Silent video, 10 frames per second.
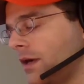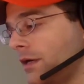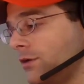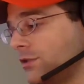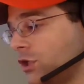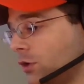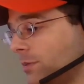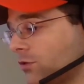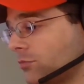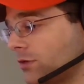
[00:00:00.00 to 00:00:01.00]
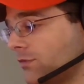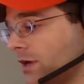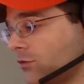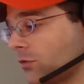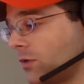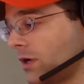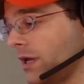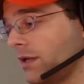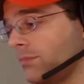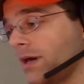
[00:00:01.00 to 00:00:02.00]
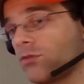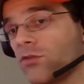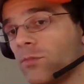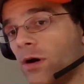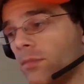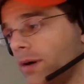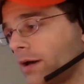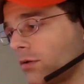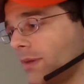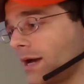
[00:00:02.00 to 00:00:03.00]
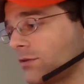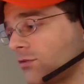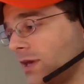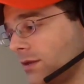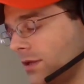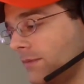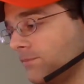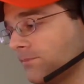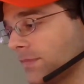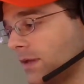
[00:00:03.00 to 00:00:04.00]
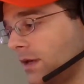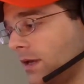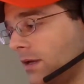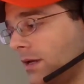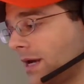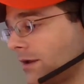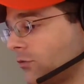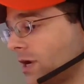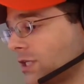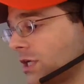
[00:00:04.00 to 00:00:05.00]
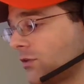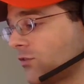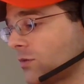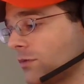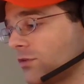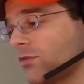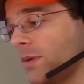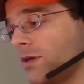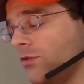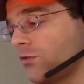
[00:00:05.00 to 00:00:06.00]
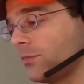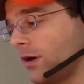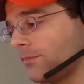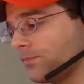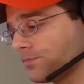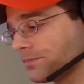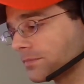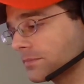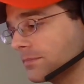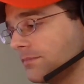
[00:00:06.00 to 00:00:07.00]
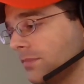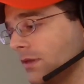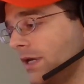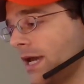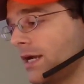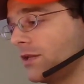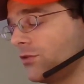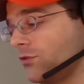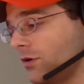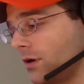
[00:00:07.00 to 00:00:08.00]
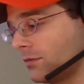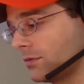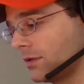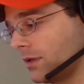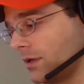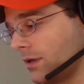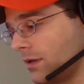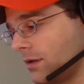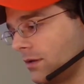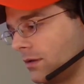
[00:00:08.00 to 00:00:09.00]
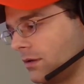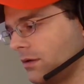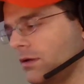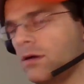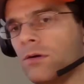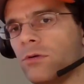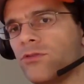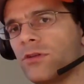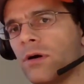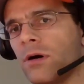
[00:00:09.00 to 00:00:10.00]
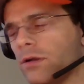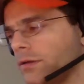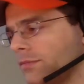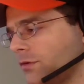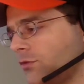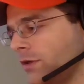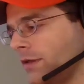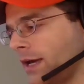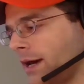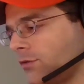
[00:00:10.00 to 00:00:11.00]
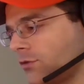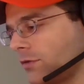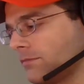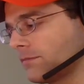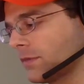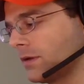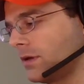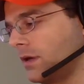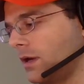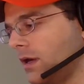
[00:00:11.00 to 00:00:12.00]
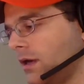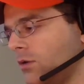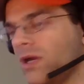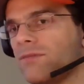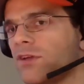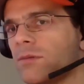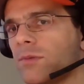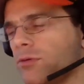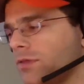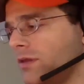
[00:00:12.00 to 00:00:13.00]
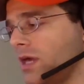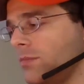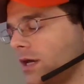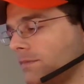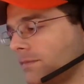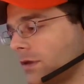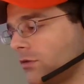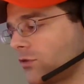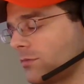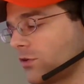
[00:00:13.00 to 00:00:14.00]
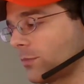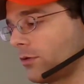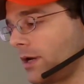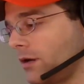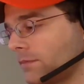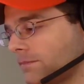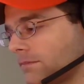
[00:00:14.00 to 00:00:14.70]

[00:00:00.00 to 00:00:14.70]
He, she opened her briefcase with one hand and passed a small bottle back to Stanley. It had a fresh and somewhat spicy smell. He handed it to Zero. What's it called? Stanley asked. We haven't come up with a name yet, said Miss Morengo.